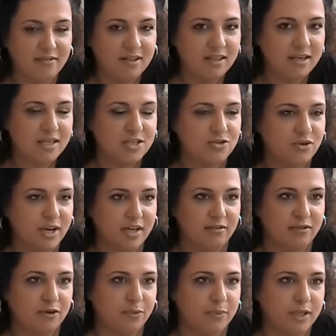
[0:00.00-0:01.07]
Everything is
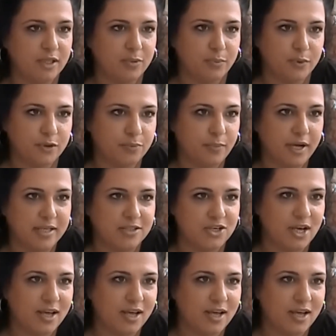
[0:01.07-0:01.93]
ready for me to put my